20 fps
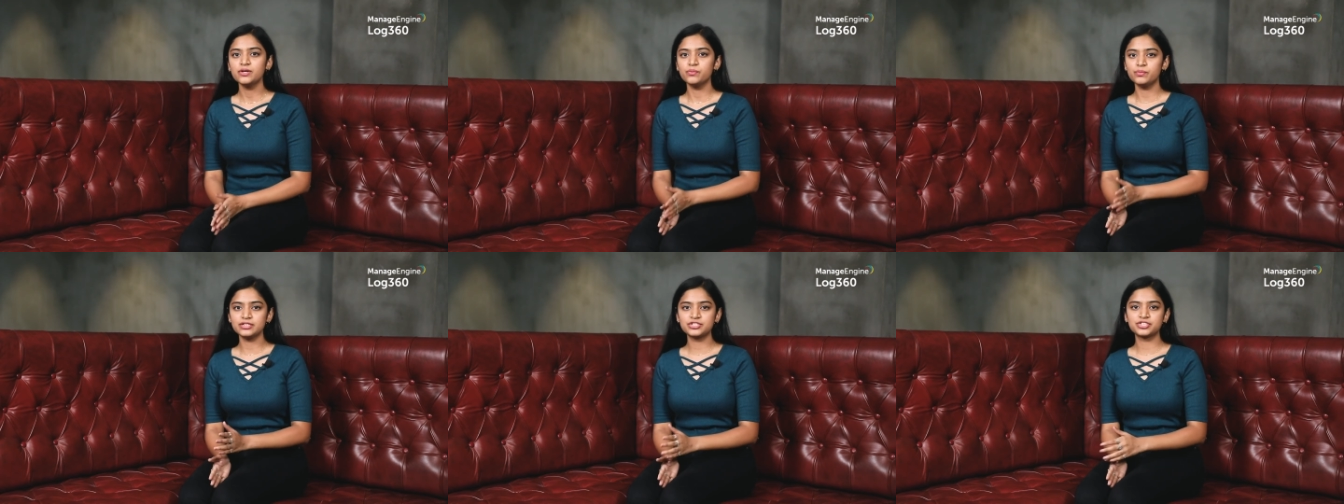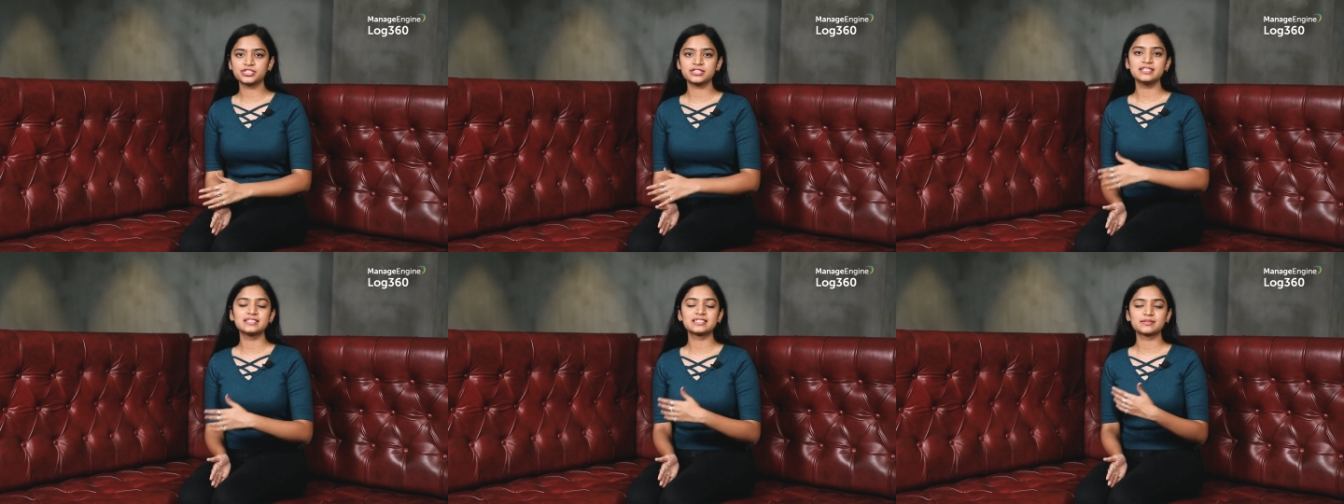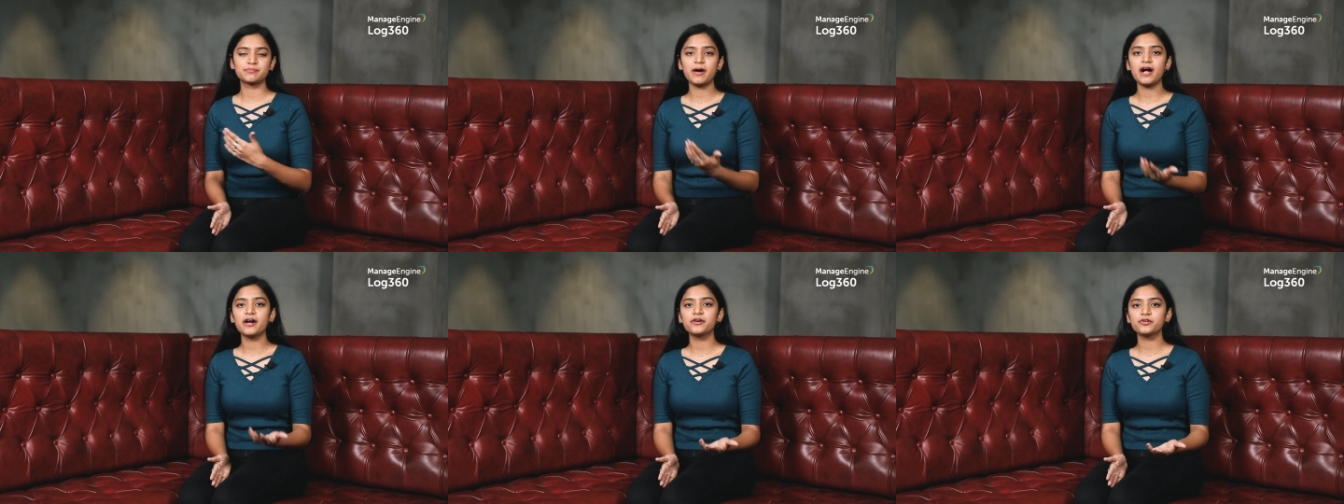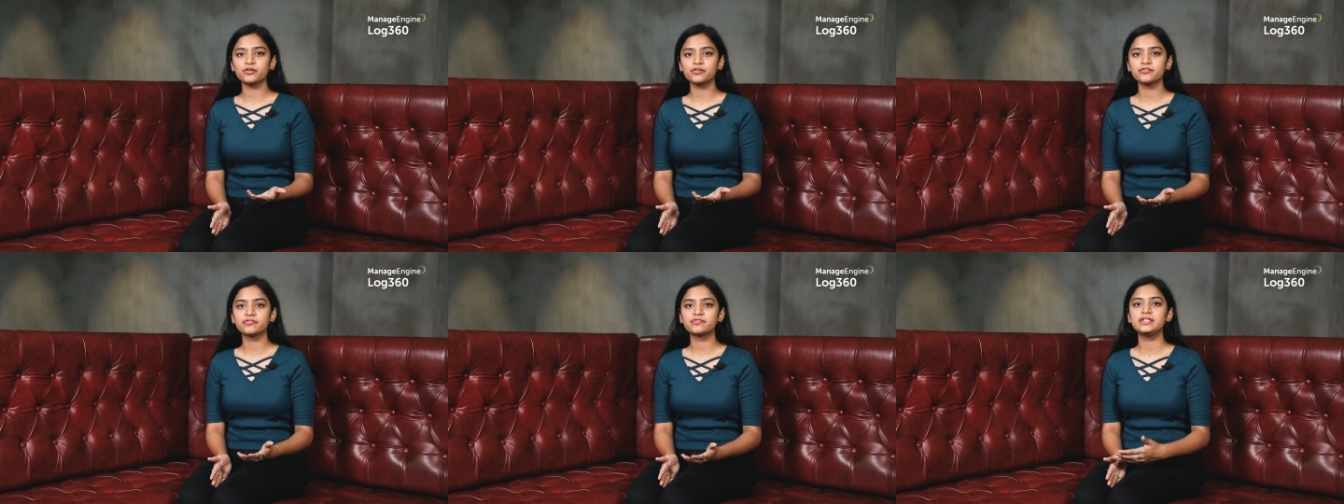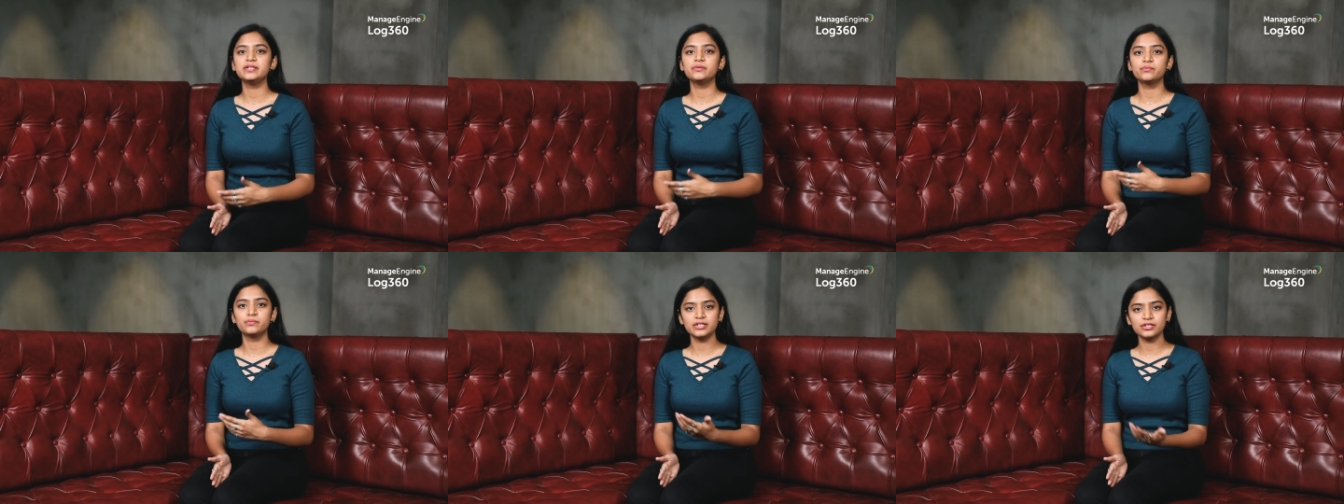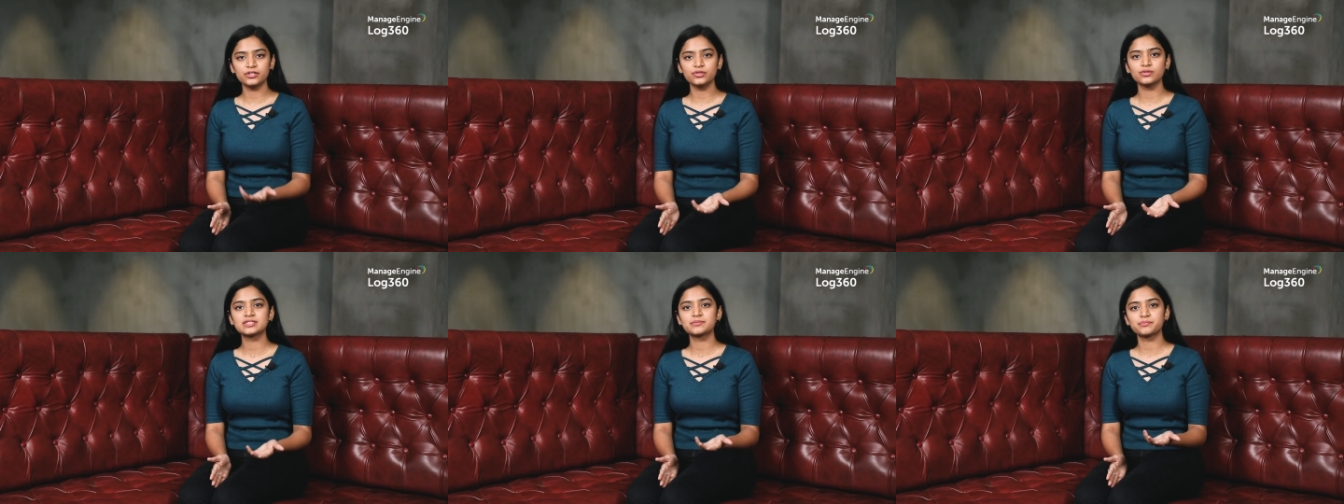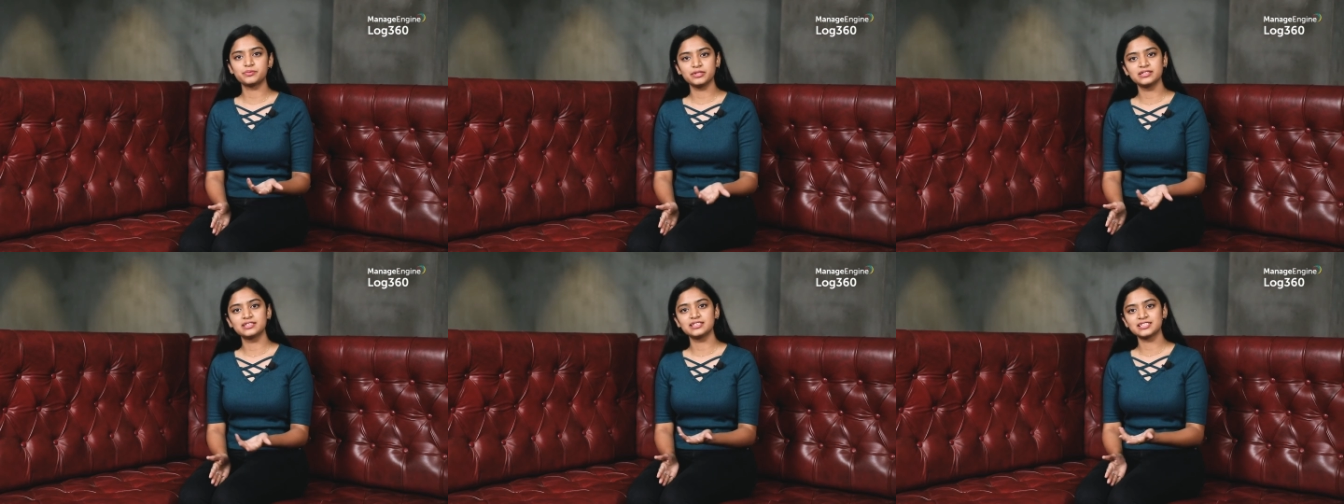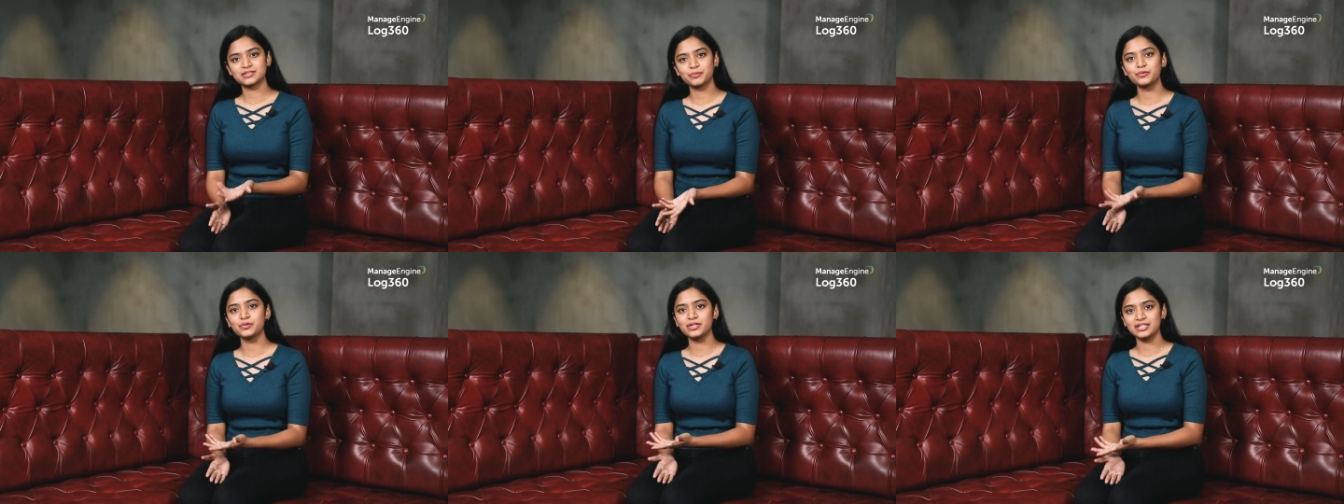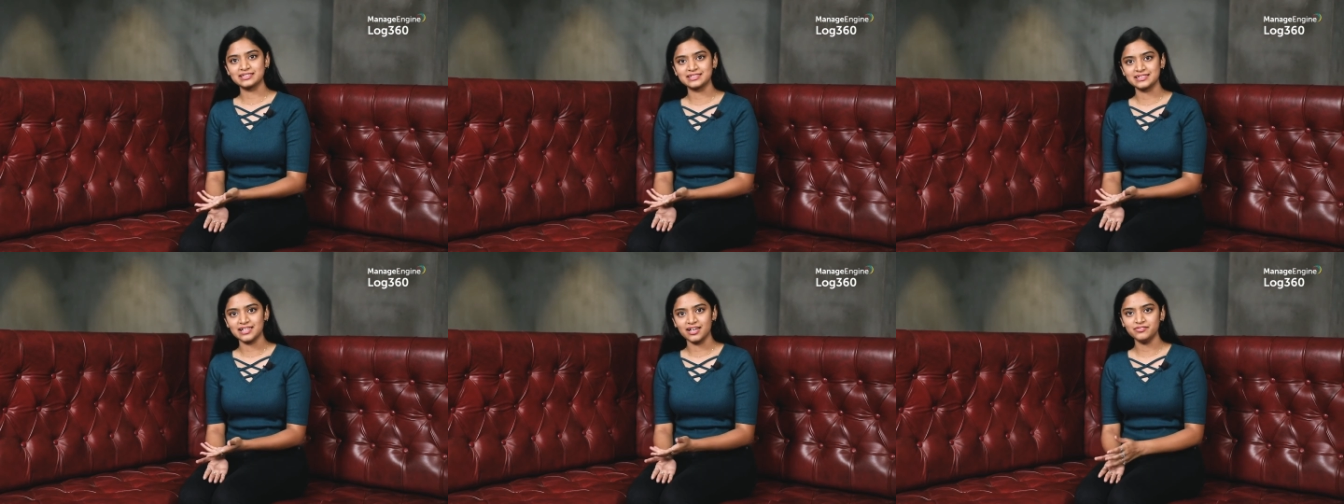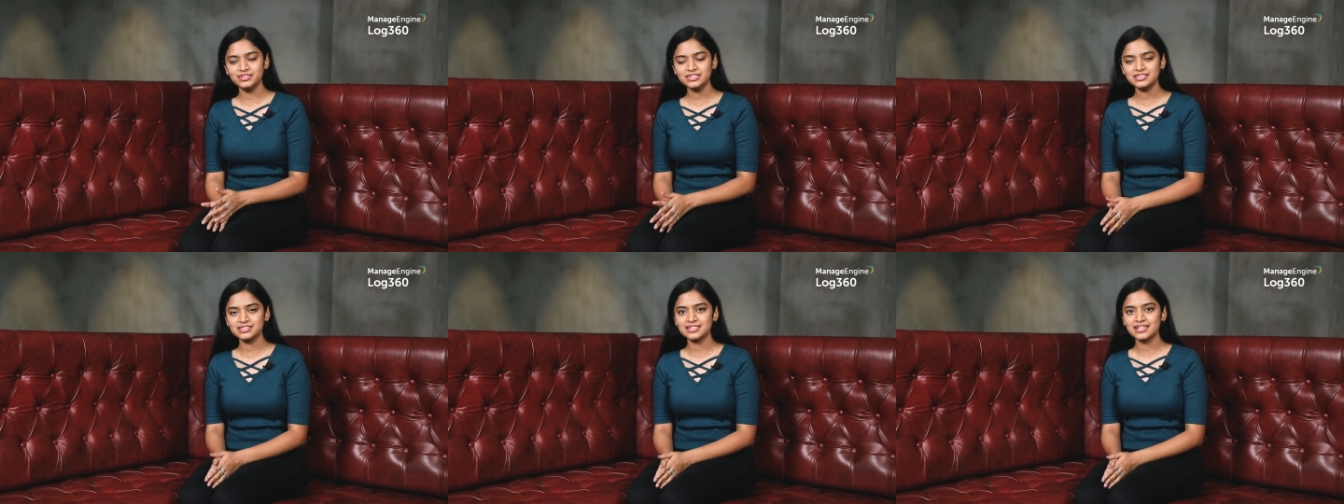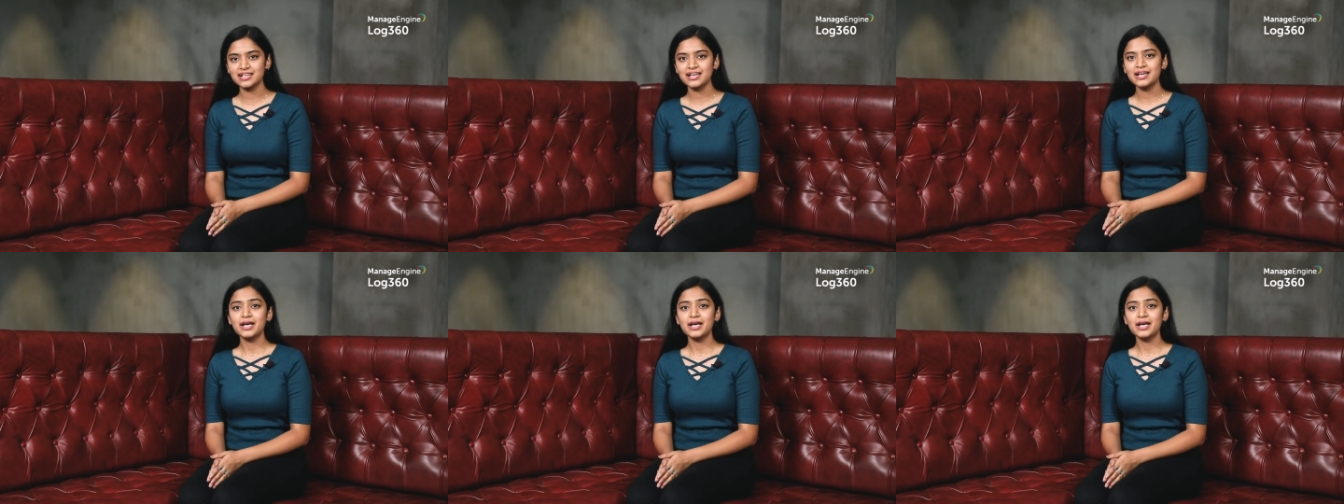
which is part of the Windows Printer Spooler service.